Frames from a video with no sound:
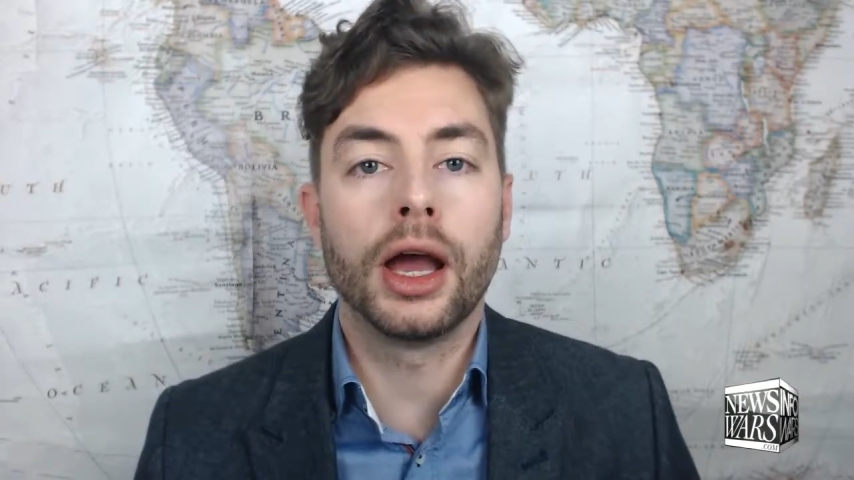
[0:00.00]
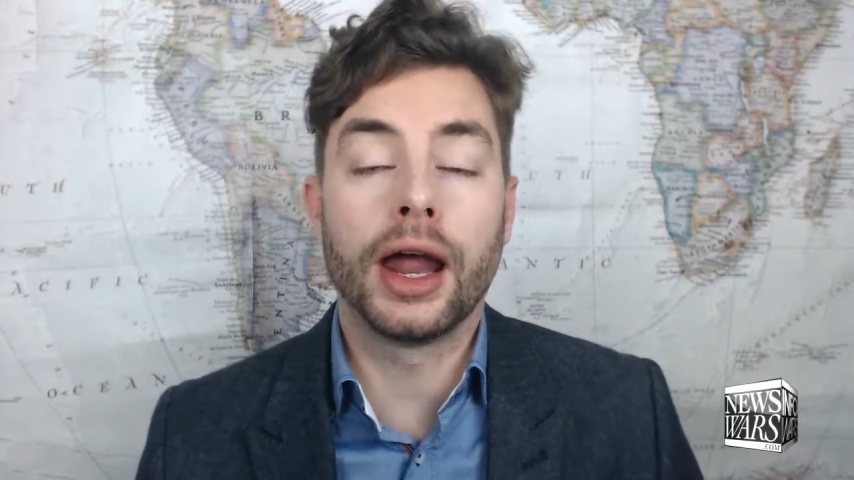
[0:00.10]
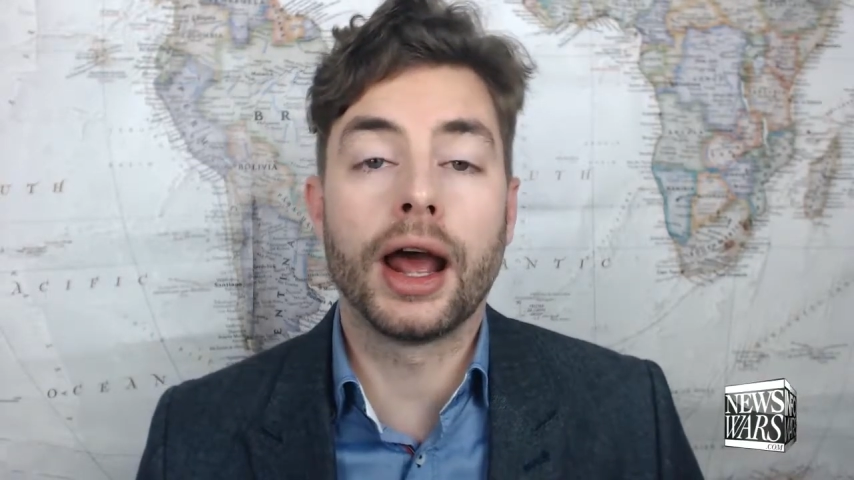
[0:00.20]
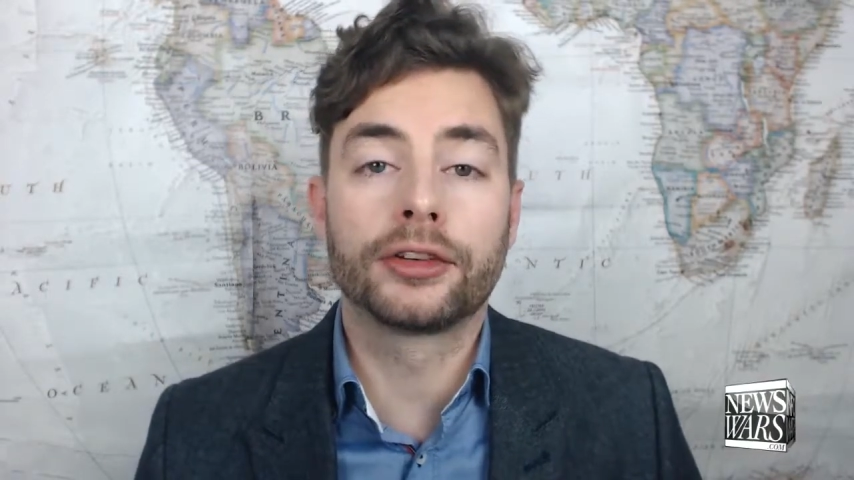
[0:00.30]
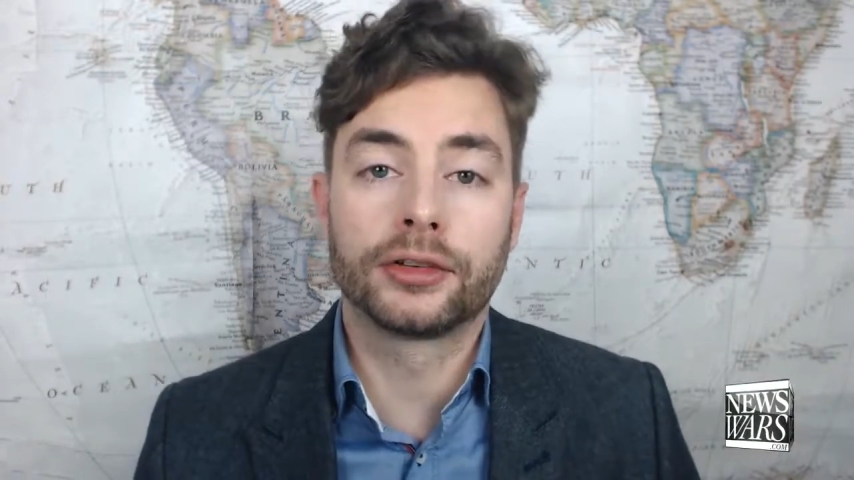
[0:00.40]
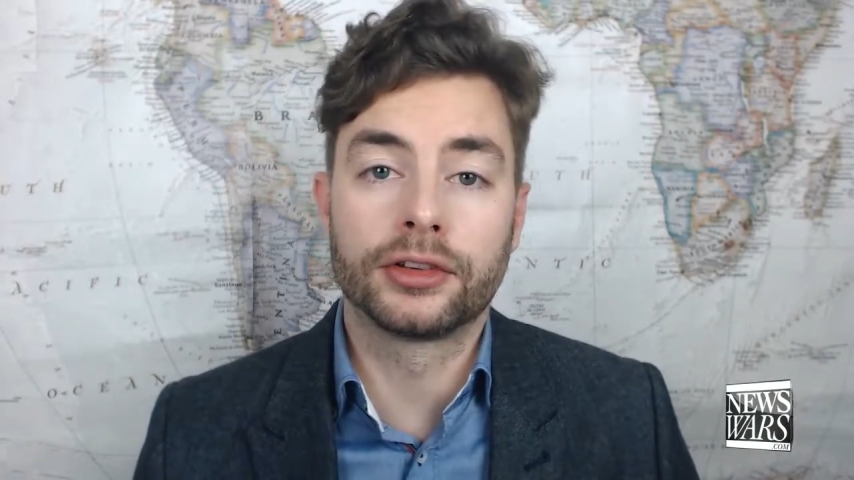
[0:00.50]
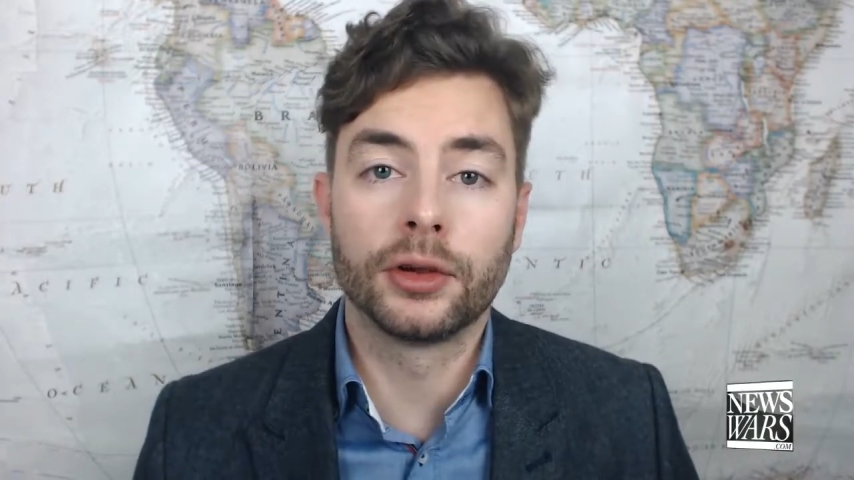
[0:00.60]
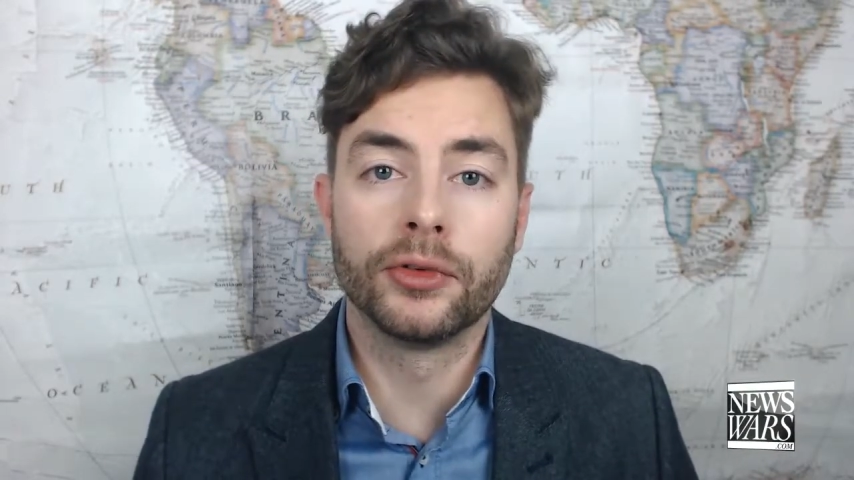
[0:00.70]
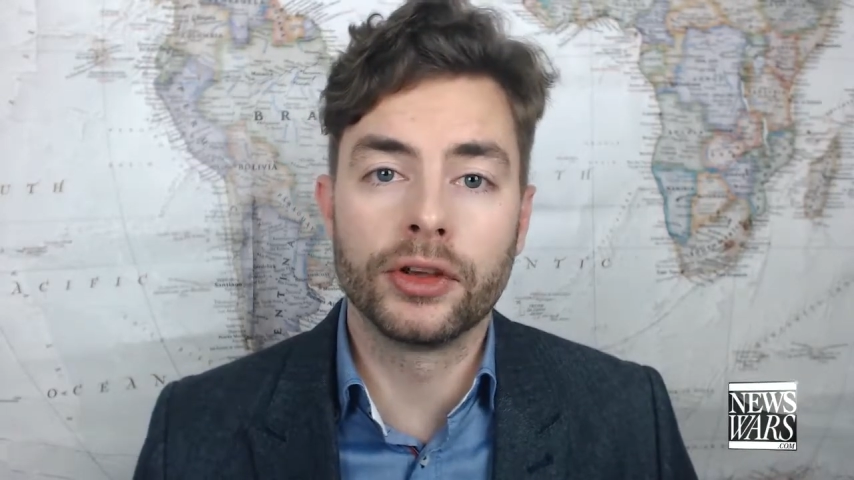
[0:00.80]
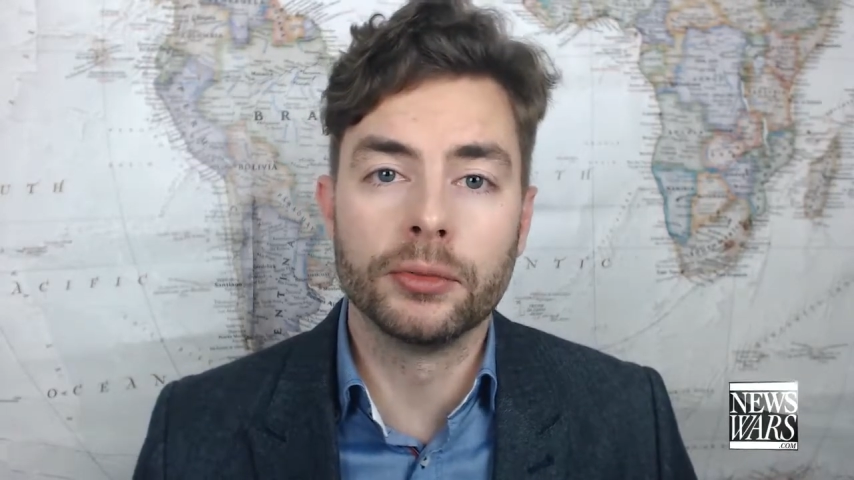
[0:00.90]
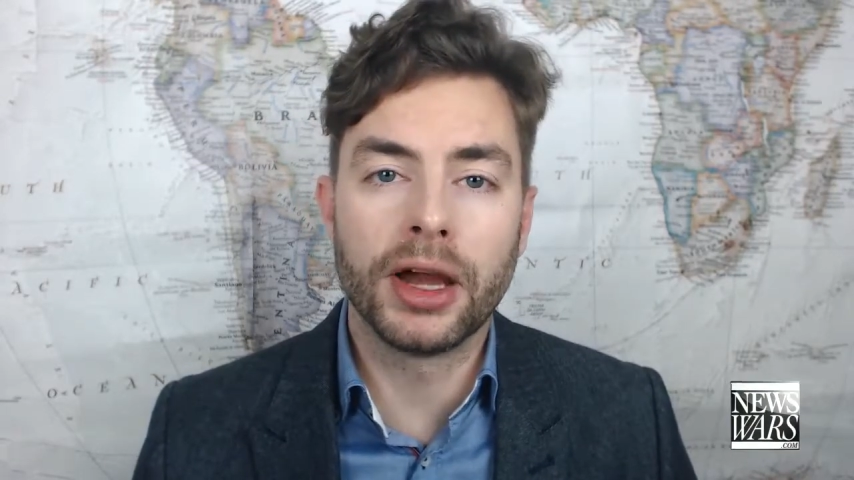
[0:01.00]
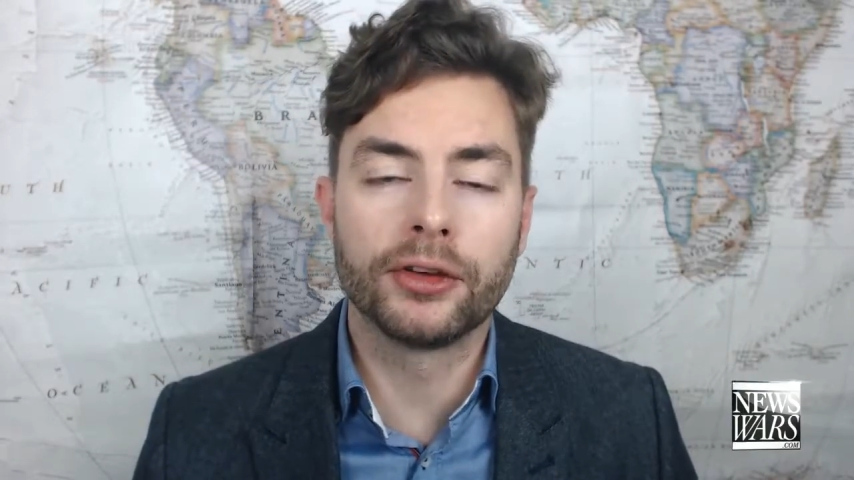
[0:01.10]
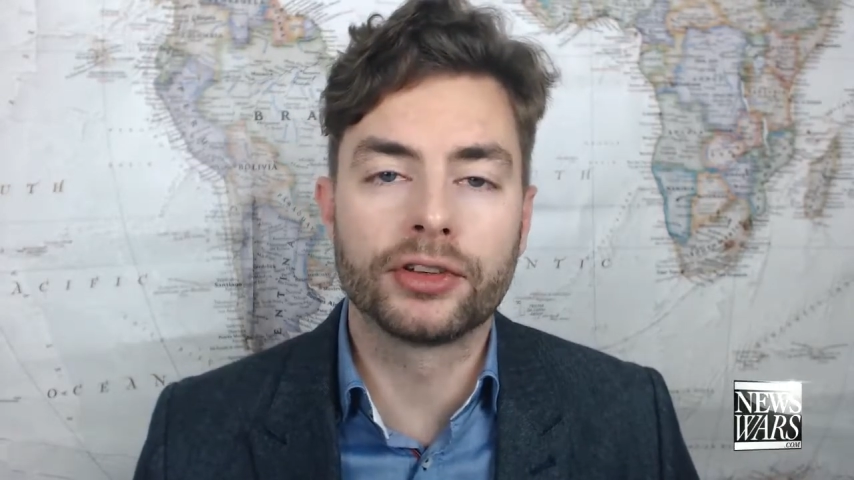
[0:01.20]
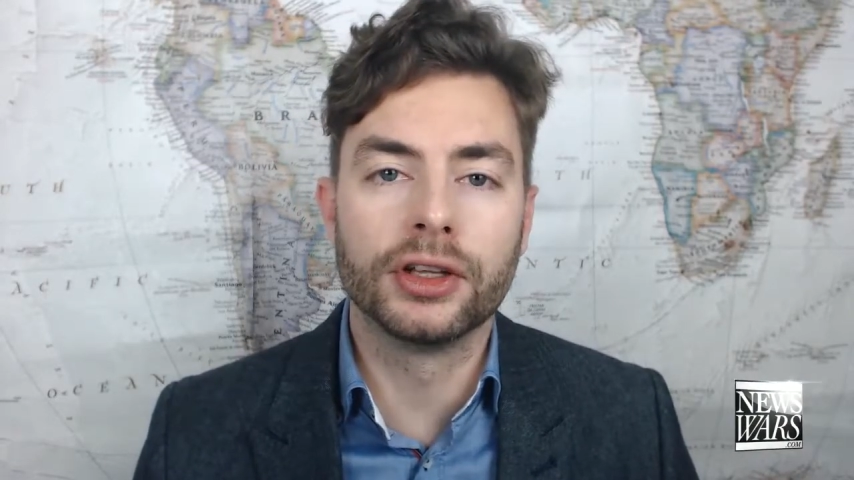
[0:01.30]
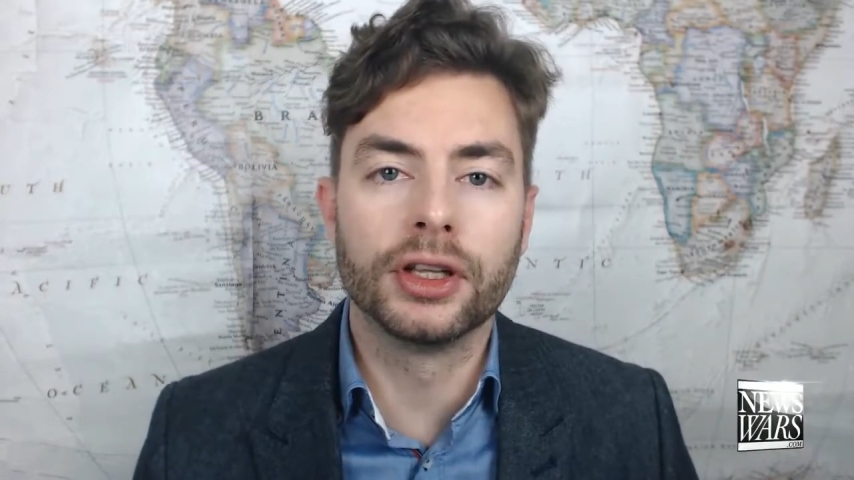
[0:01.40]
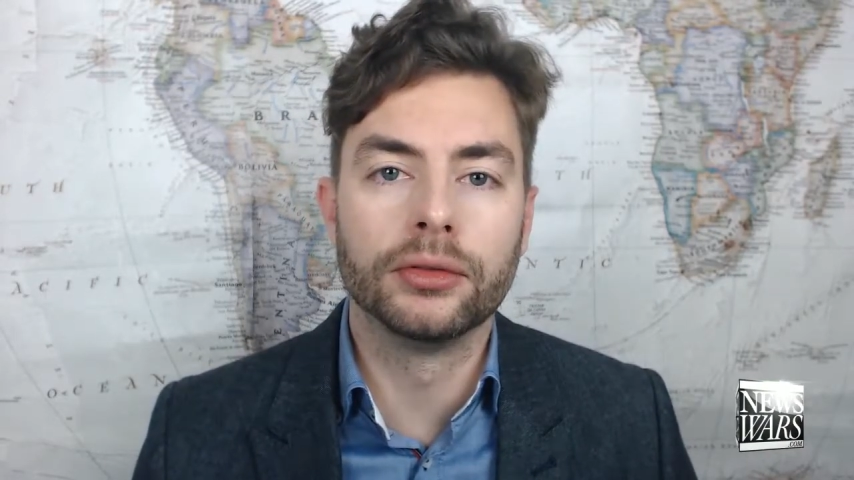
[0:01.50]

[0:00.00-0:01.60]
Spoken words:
As some of you may have seen